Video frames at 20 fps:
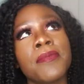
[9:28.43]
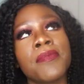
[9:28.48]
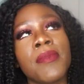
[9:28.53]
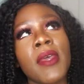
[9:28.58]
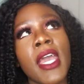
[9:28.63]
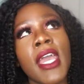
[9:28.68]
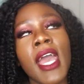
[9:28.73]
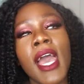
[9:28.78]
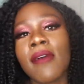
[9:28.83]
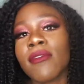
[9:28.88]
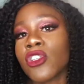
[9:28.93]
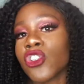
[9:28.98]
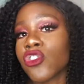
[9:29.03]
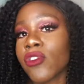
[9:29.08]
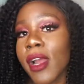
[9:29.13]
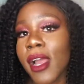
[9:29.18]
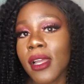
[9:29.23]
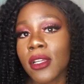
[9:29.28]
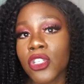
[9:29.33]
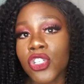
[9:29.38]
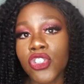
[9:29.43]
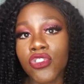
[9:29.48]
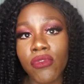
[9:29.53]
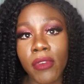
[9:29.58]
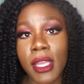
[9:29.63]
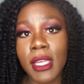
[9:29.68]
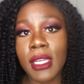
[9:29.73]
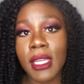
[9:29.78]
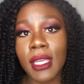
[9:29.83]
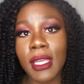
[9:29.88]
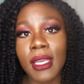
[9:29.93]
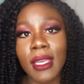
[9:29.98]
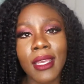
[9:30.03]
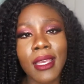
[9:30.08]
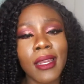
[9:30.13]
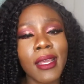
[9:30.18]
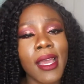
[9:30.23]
I haven't tried straightening it.